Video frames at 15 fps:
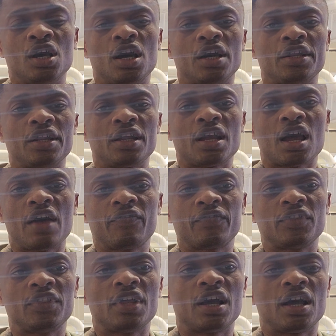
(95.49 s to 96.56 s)
and
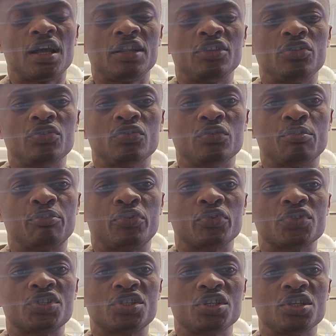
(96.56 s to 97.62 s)
after that you
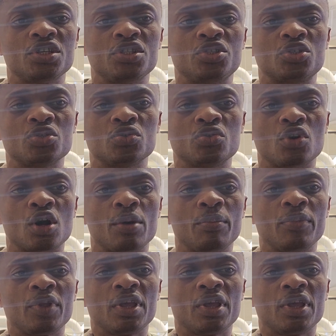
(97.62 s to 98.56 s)
proceed to